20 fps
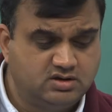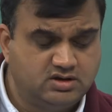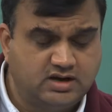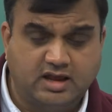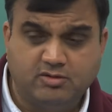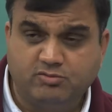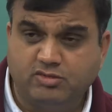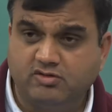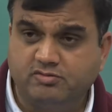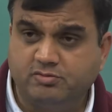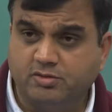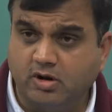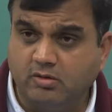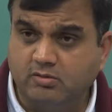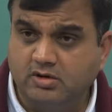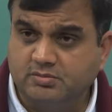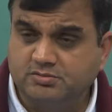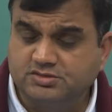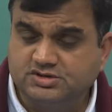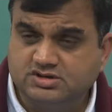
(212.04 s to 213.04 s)
type of
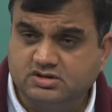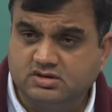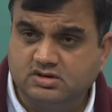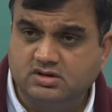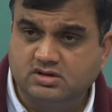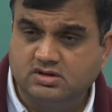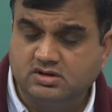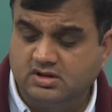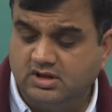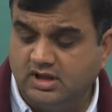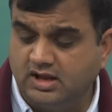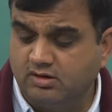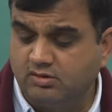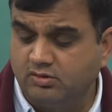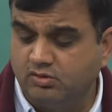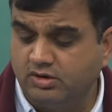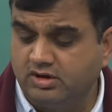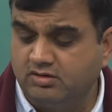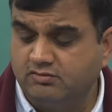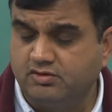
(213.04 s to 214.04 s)
problems, then
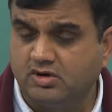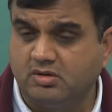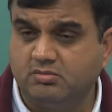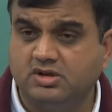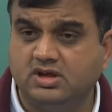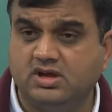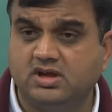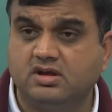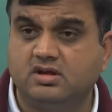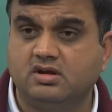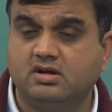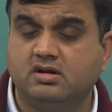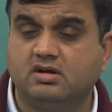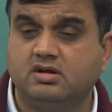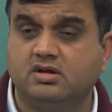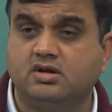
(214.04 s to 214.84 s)
going from there